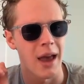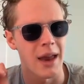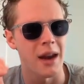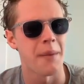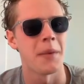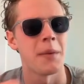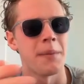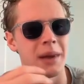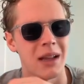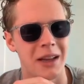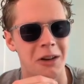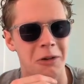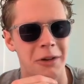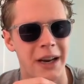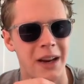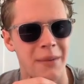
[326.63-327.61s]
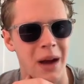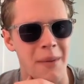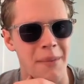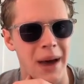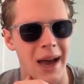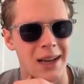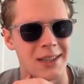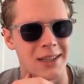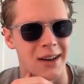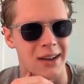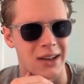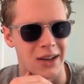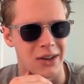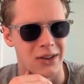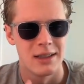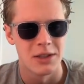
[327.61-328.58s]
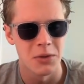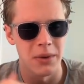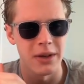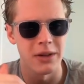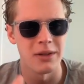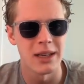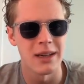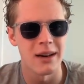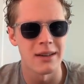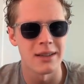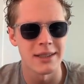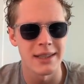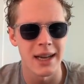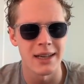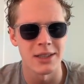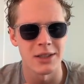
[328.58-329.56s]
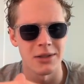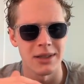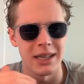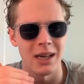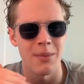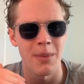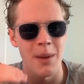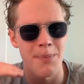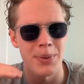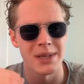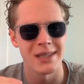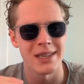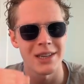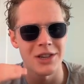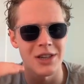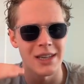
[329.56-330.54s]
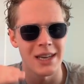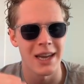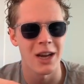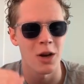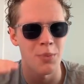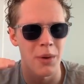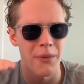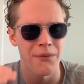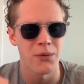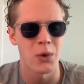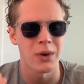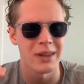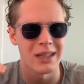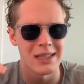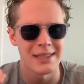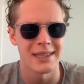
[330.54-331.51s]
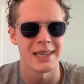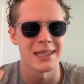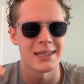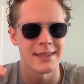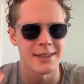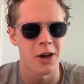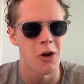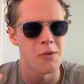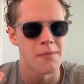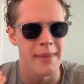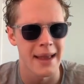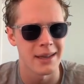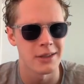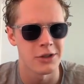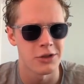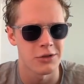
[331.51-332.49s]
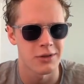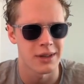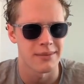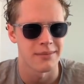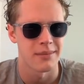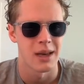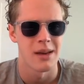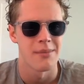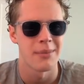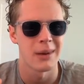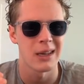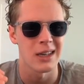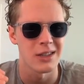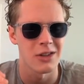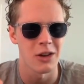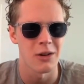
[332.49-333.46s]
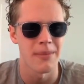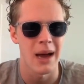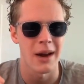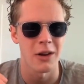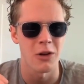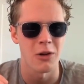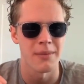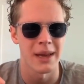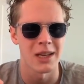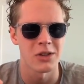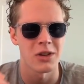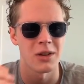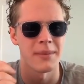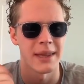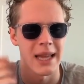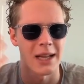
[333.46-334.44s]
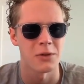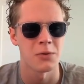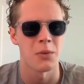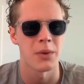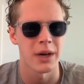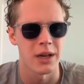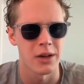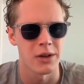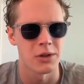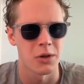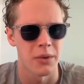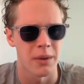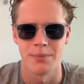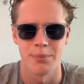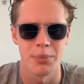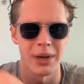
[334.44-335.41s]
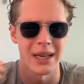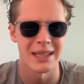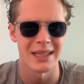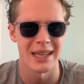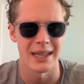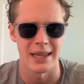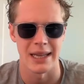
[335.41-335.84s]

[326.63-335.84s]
and I'm going to be liquidating my bags on you. So what you need to understand is you need to be positioned here before these things go mainstream, because they're about to go mainstream, and that's what we're here doing, predicting